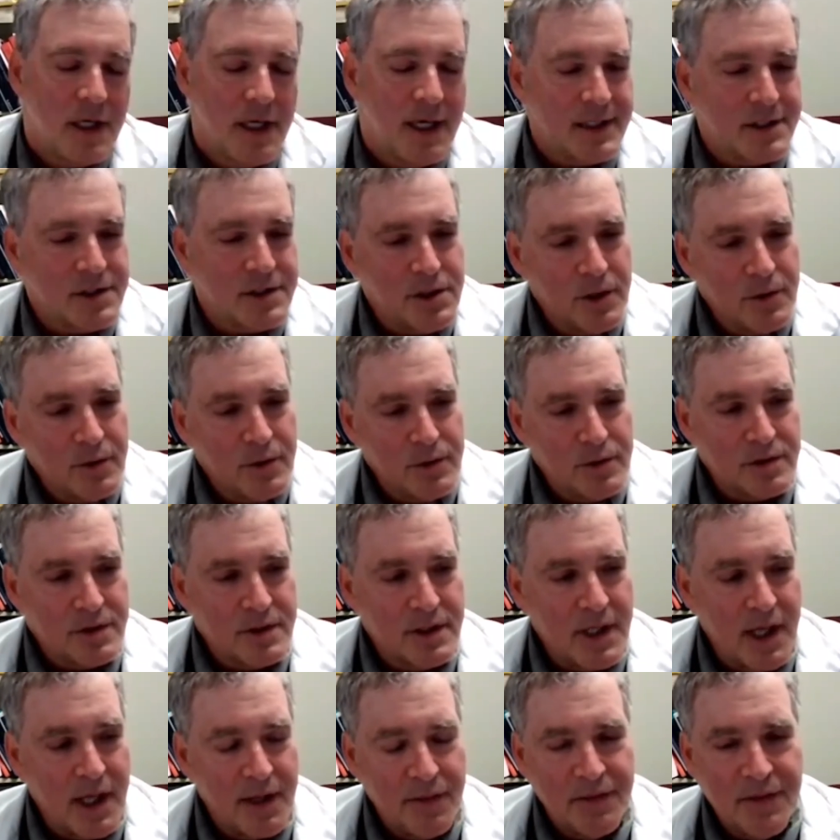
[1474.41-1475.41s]
Yeah, so
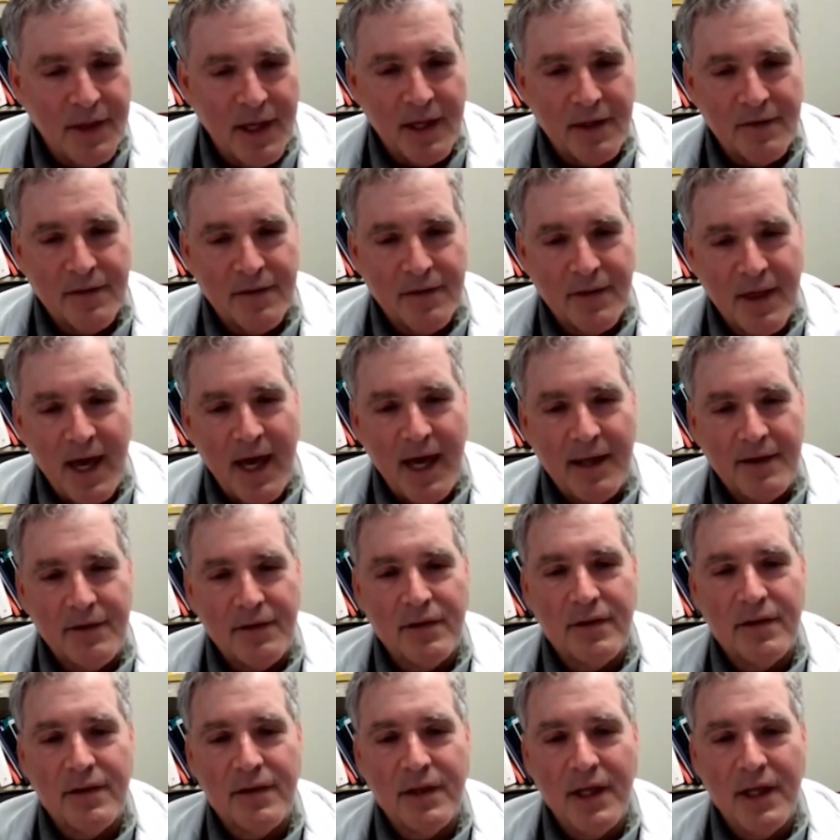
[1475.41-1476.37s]
they think that